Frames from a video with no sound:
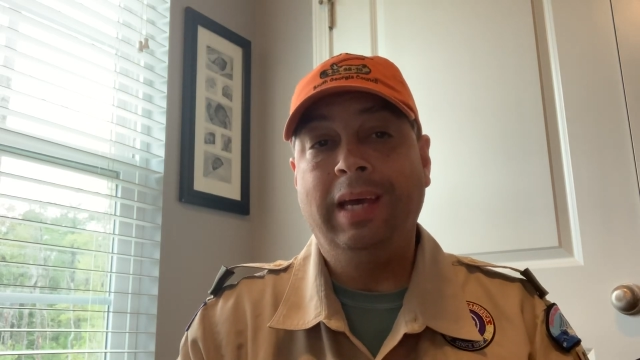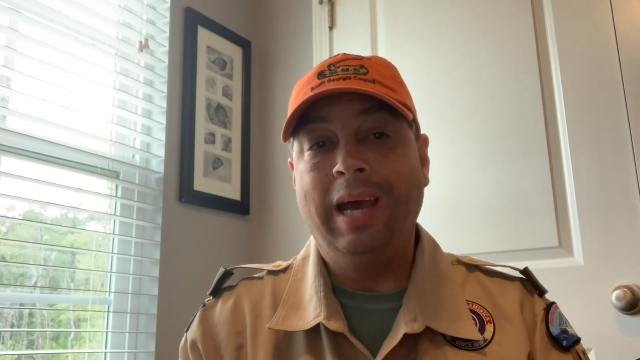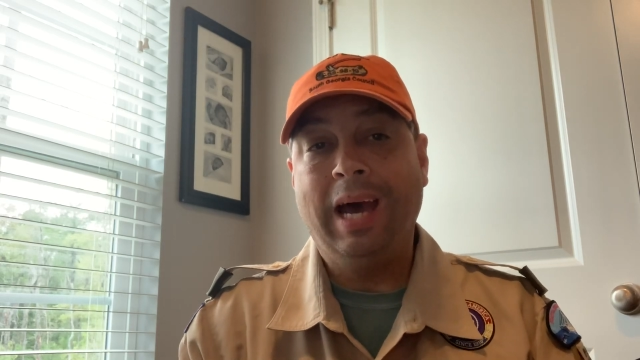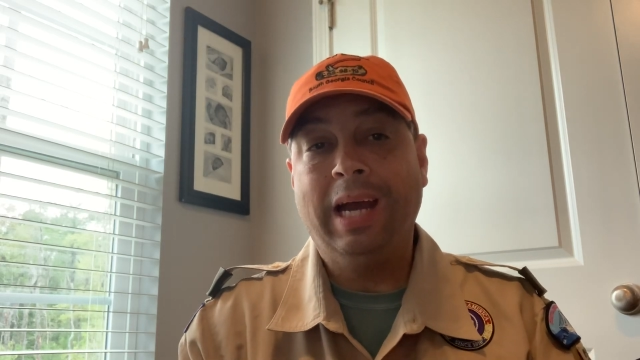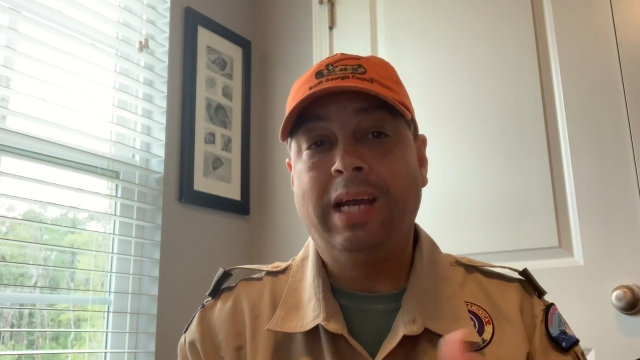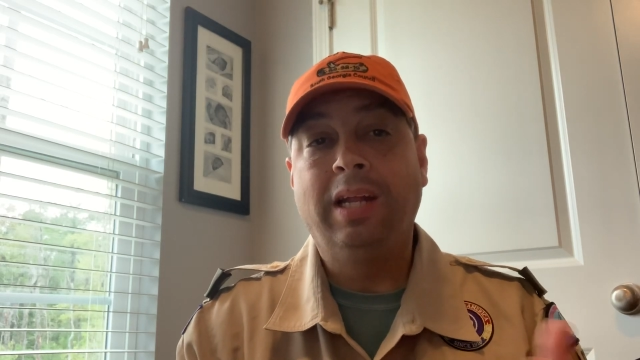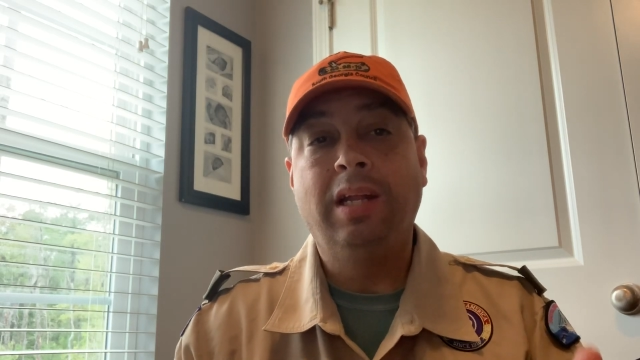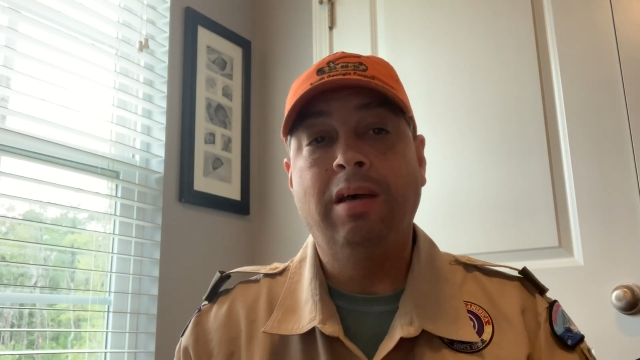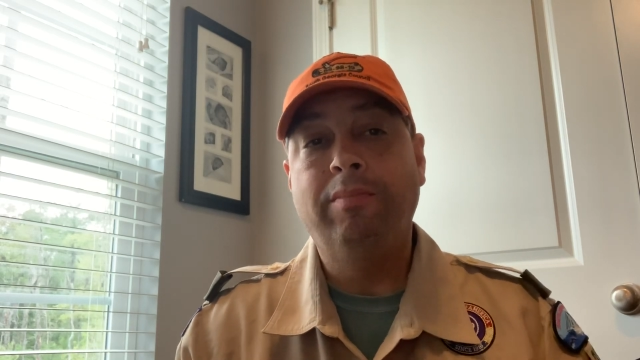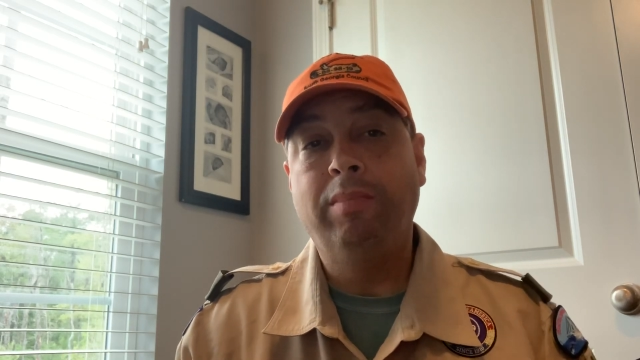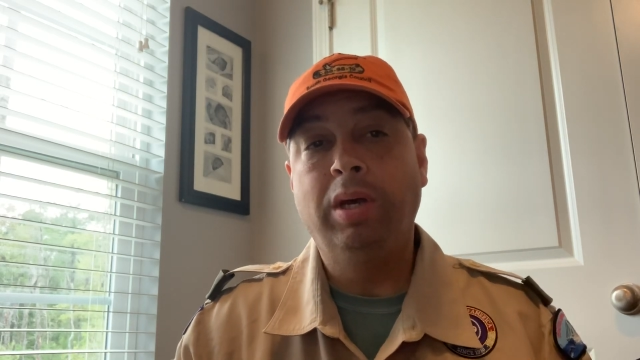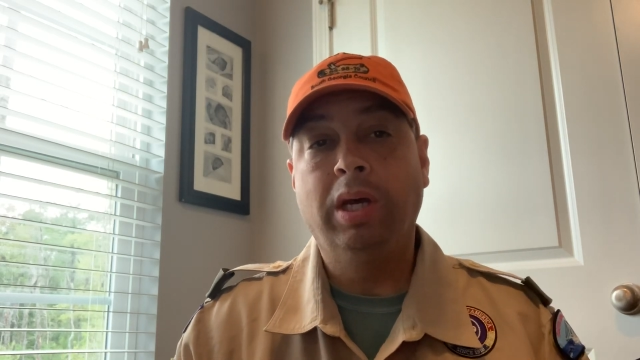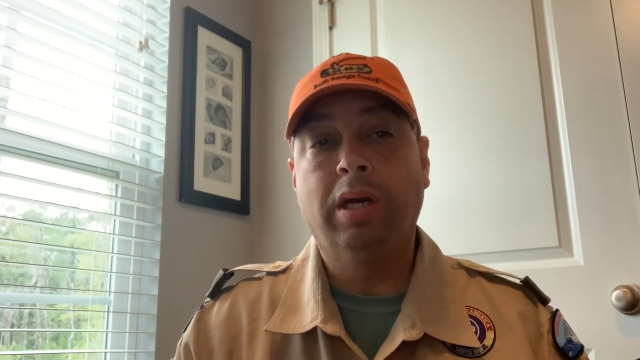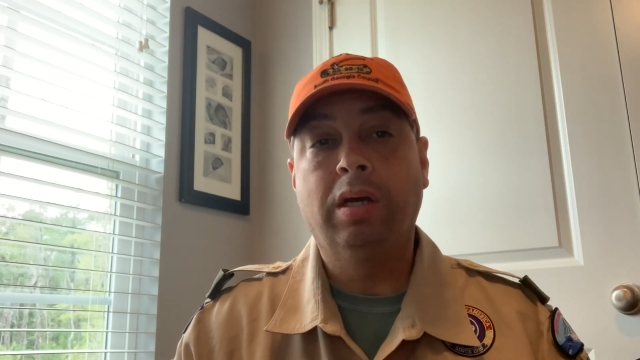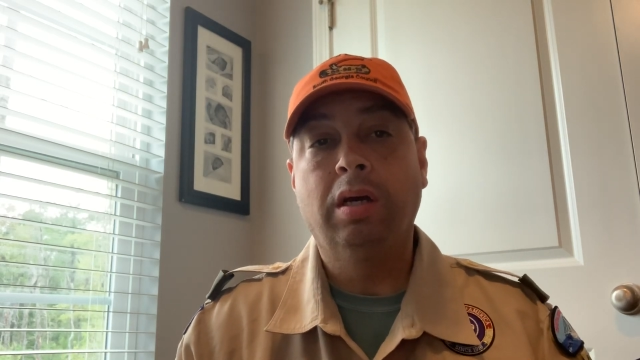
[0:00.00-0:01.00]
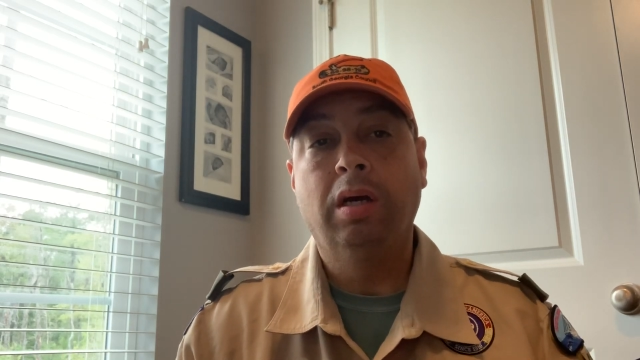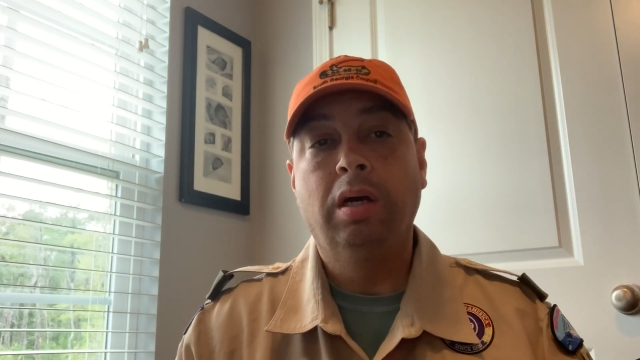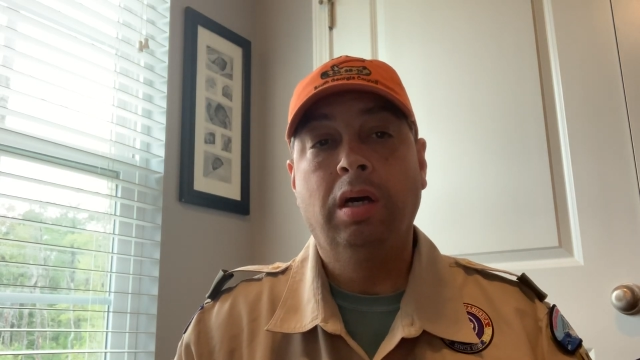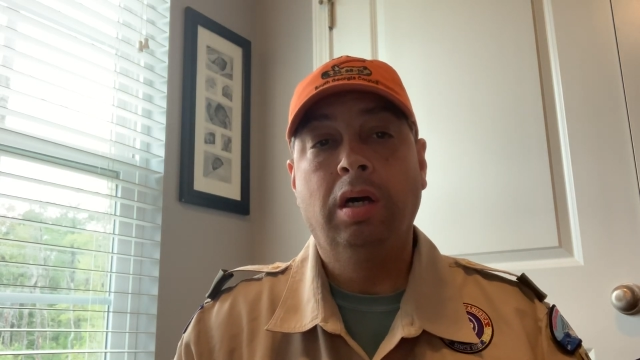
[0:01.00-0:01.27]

academic